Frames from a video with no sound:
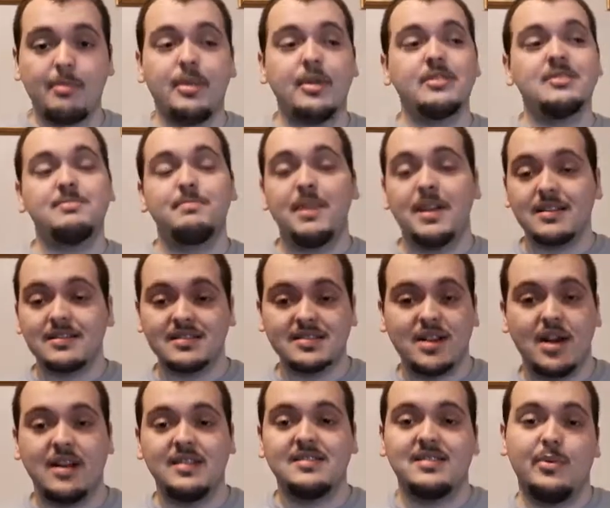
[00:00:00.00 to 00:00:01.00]
There's big
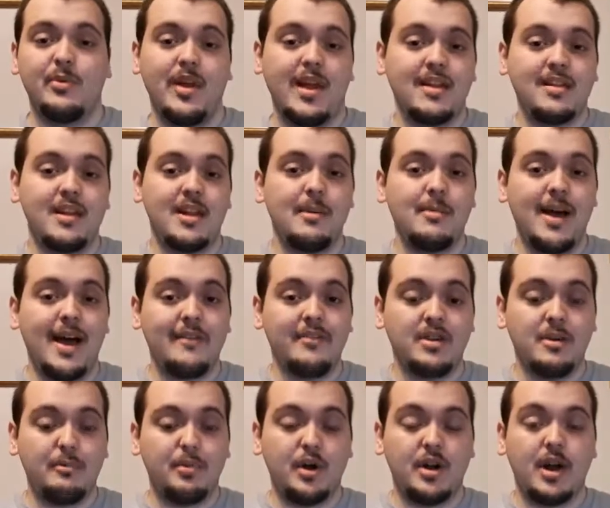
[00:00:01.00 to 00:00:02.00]
signs that we ended up having
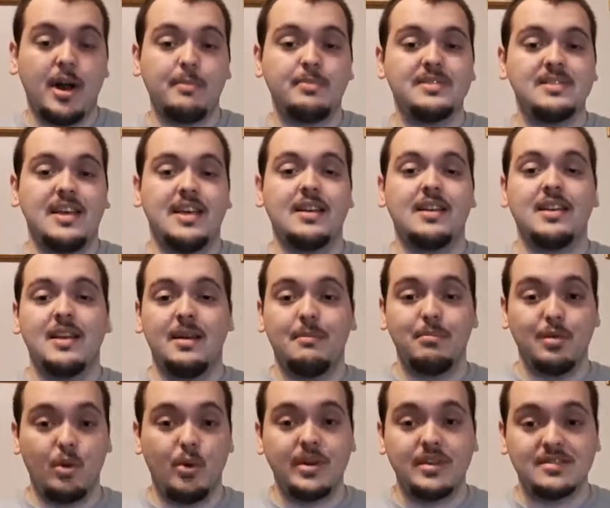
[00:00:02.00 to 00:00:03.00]
to put up saying
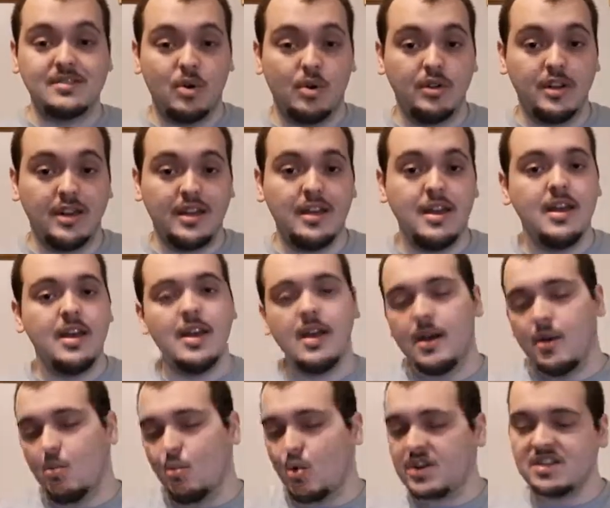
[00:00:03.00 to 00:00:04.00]
employees only,
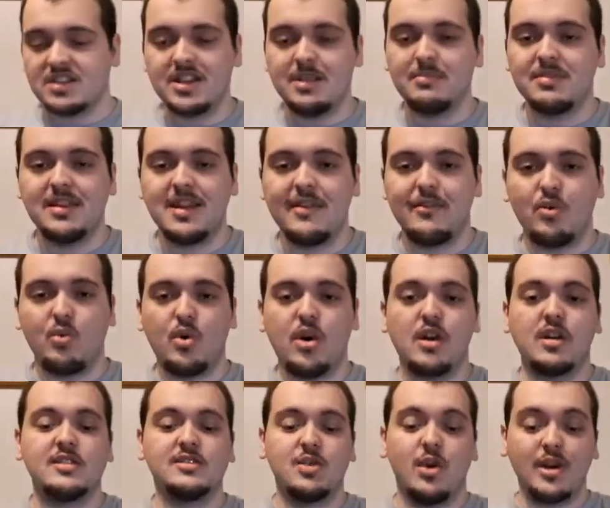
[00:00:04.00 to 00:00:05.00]
which seemed to never
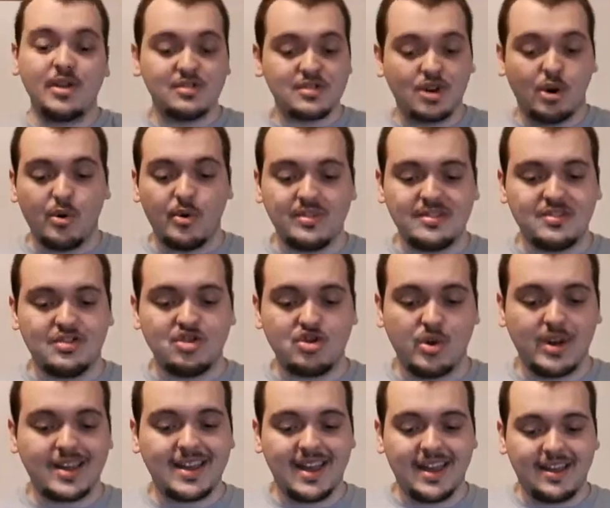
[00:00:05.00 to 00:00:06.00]
work, so I used to always
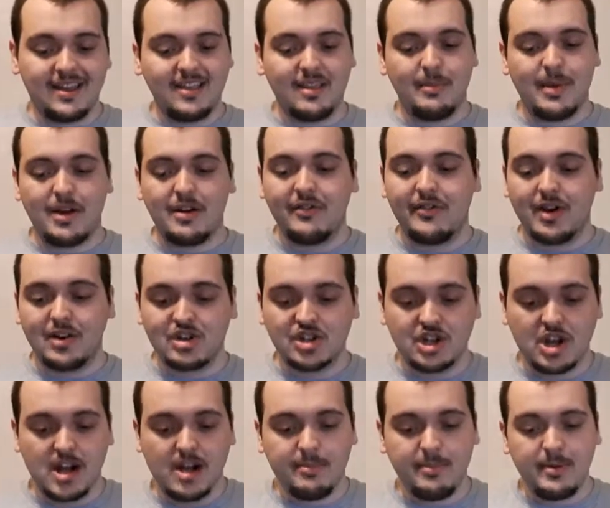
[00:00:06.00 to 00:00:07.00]
enjoy kicking them out of our
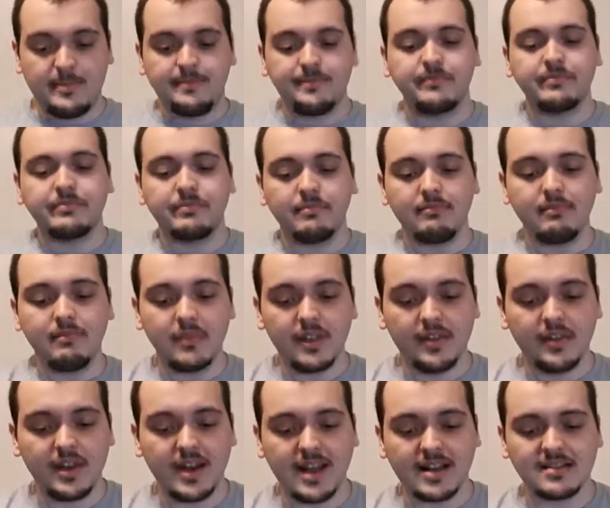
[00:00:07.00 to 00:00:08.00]
shop.
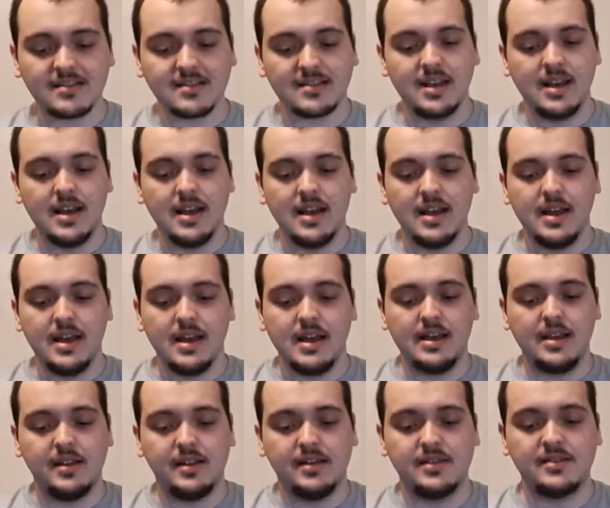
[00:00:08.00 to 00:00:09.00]
The next
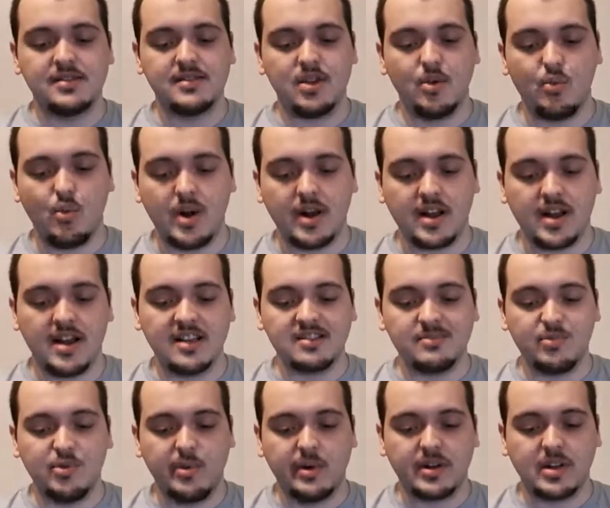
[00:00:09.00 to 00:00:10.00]
is when a
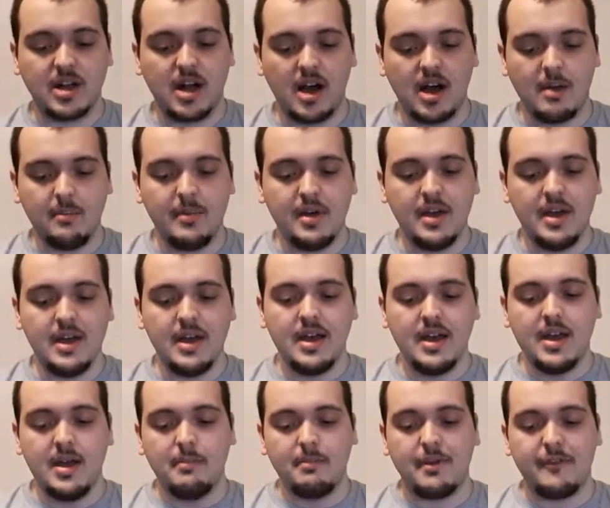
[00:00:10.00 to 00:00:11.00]
customer would come
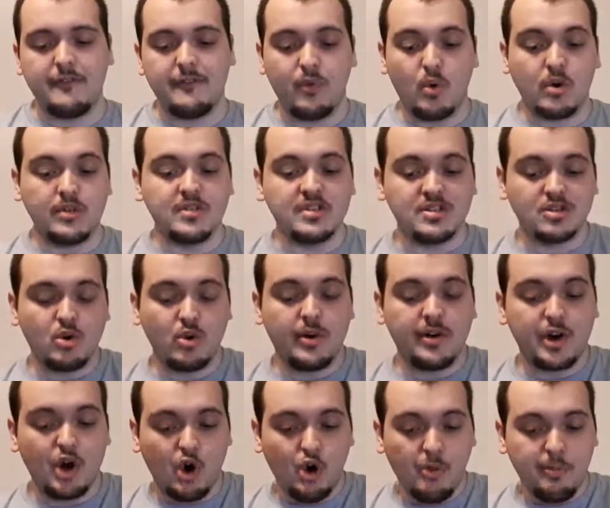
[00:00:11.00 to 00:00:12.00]
before the store
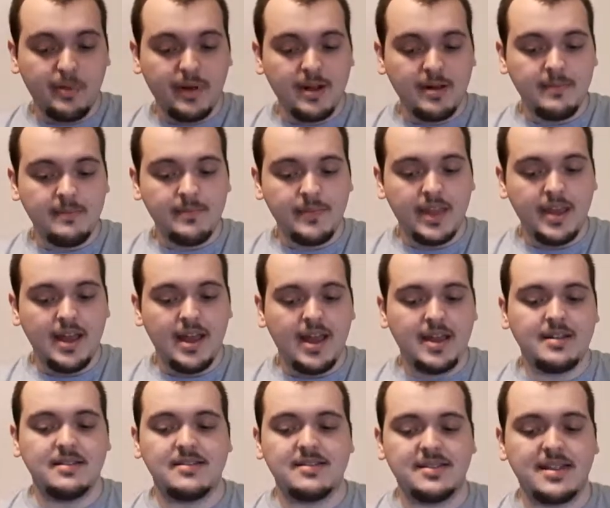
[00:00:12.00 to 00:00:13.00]
had opened,
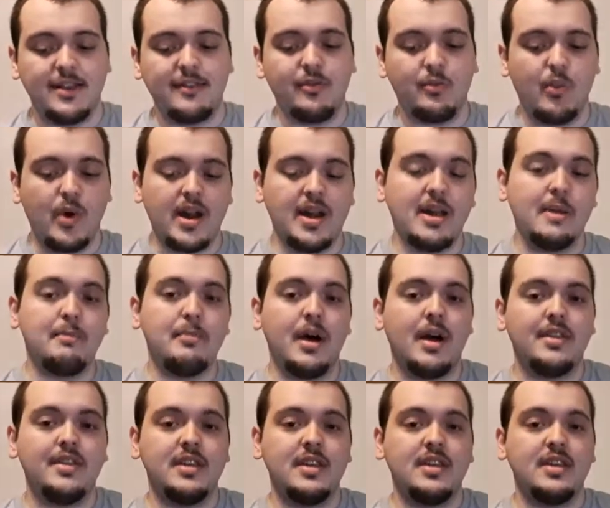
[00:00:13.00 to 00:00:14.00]
and instead of waiting by
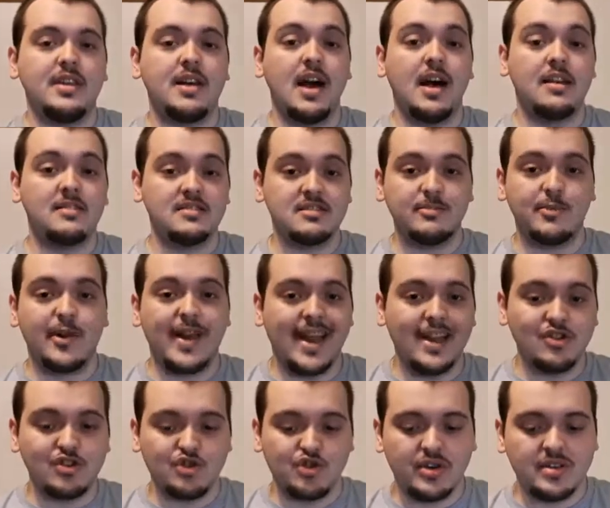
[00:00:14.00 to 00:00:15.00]
the customer
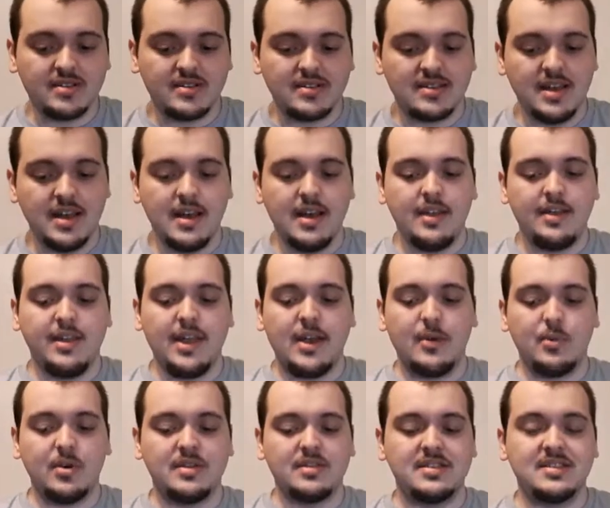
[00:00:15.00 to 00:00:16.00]
entrance, they
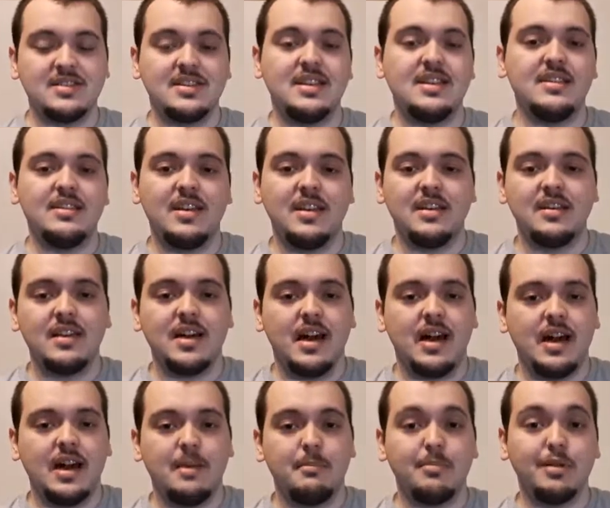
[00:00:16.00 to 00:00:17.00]
would see the
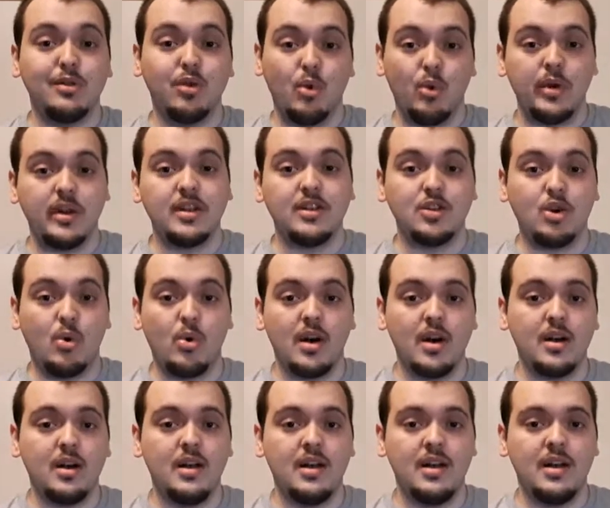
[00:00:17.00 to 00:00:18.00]
uh, employee
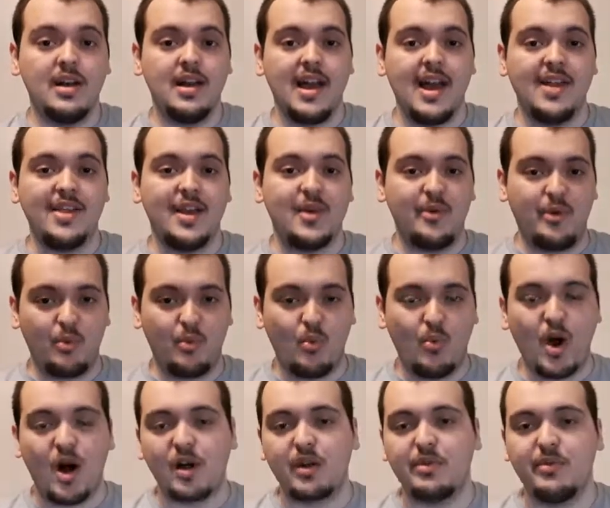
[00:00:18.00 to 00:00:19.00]
door and they would
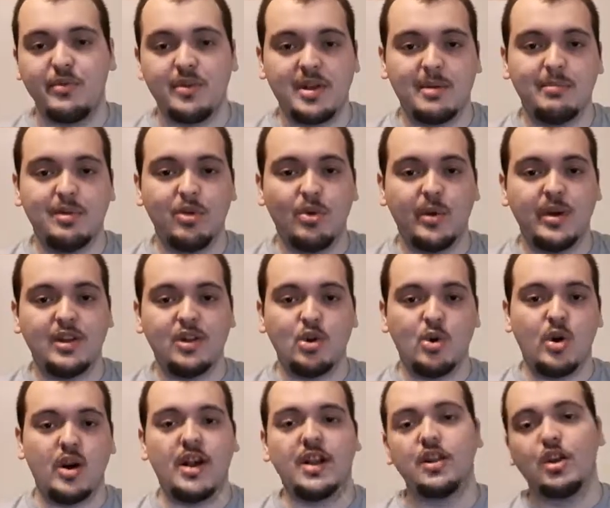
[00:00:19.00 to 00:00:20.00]
walk through the employee
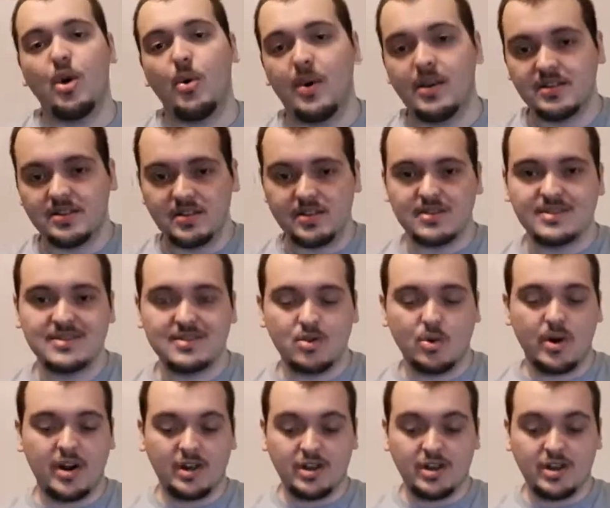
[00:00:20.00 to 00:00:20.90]
door and go into the store.